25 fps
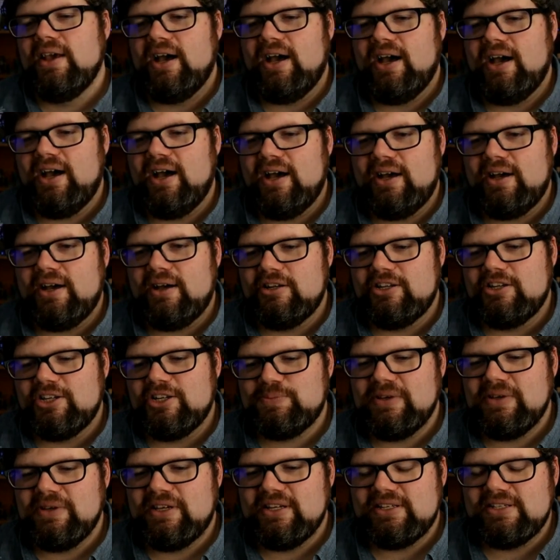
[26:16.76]
Uh,
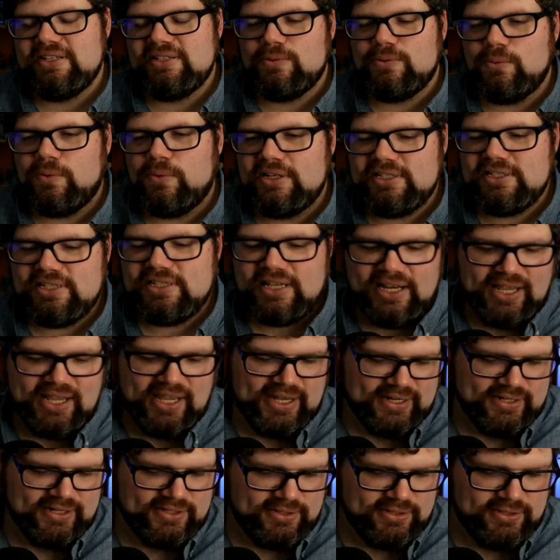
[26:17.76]
just because once I
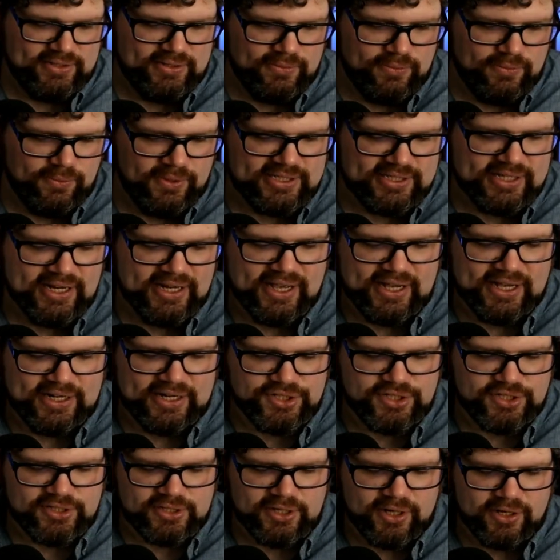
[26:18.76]
get, once I got
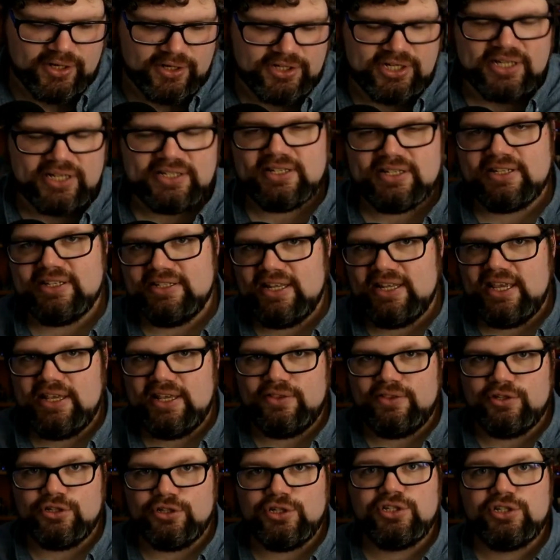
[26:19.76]
Tsar Jessica
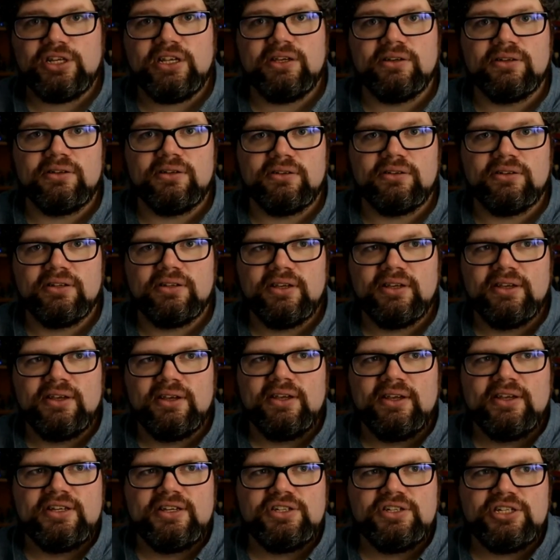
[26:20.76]
Dane the shield,
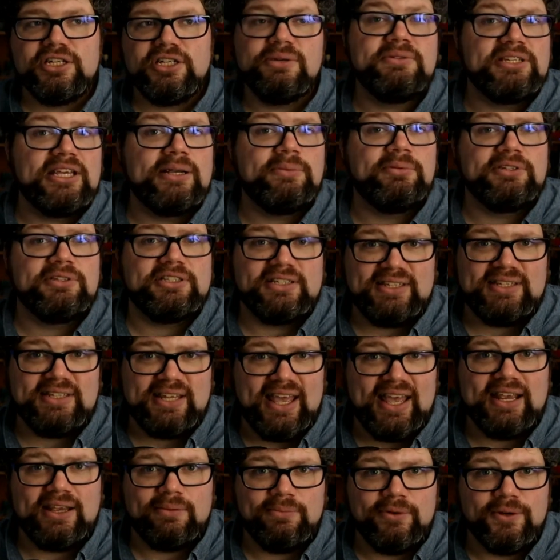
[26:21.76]
she was able to
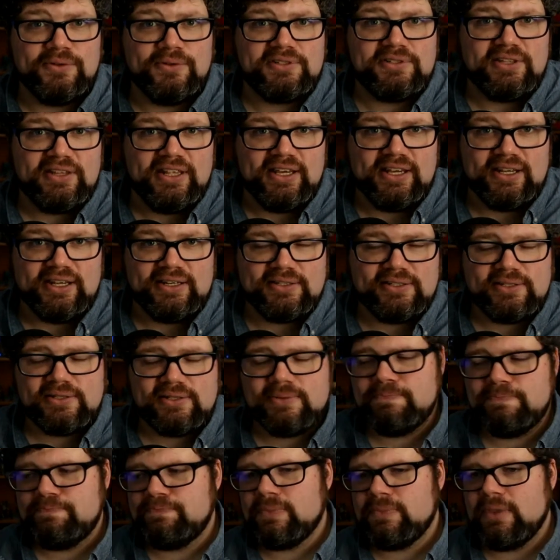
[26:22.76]
tank most things.
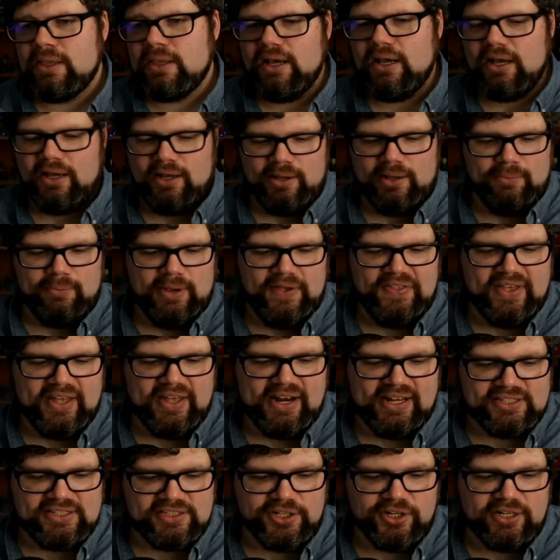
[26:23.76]
Um, and then
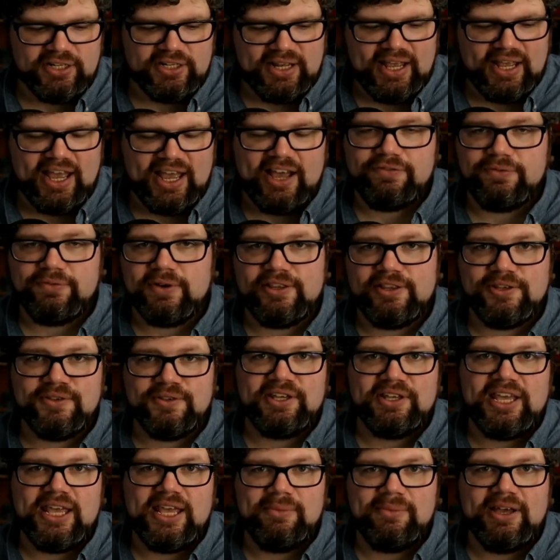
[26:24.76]
I started halfway through
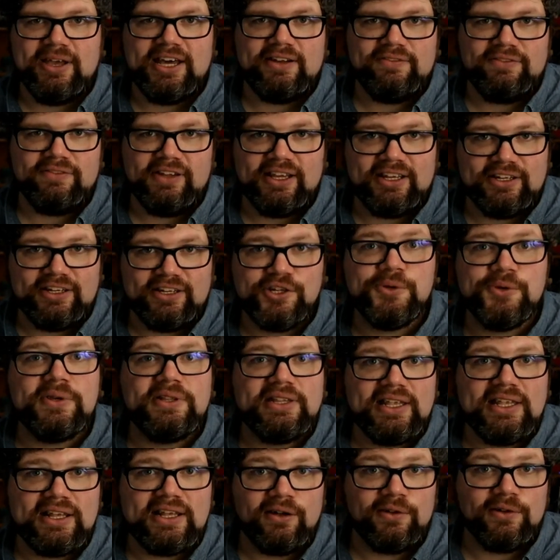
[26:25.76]
the game kind of like
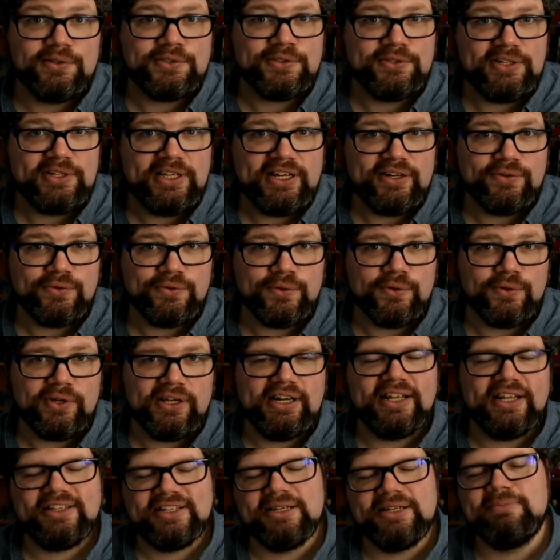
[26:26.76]
doing that alternating rule,
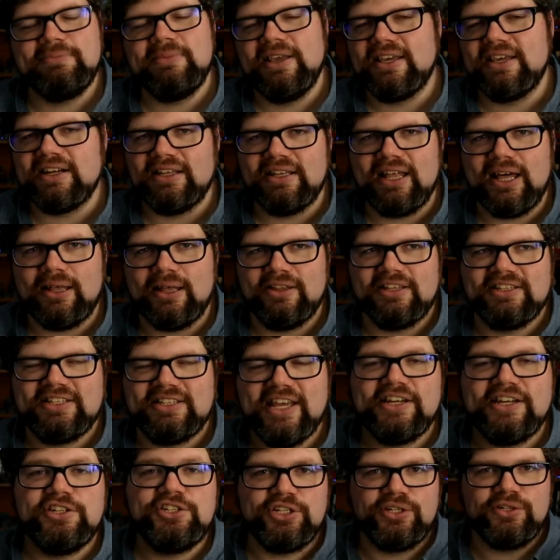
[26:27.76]
and it did make it a lot. The
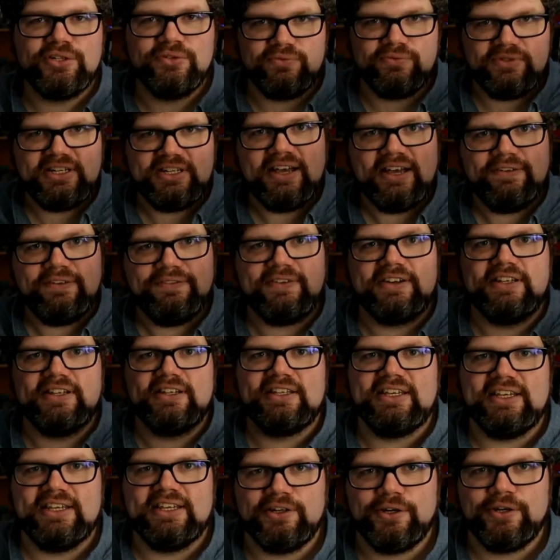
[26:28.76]
tension
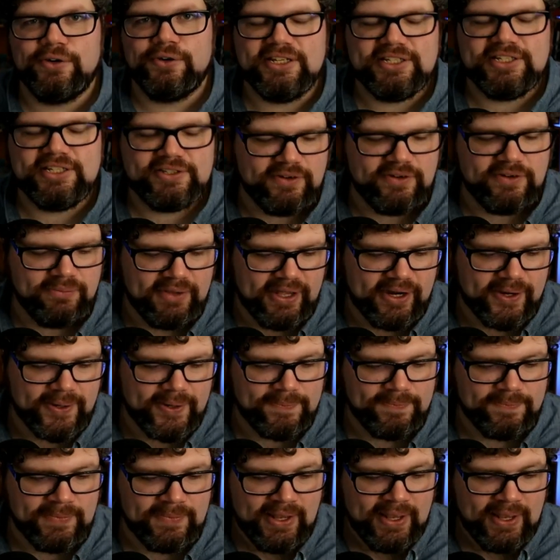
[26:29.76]
definitely increased from there.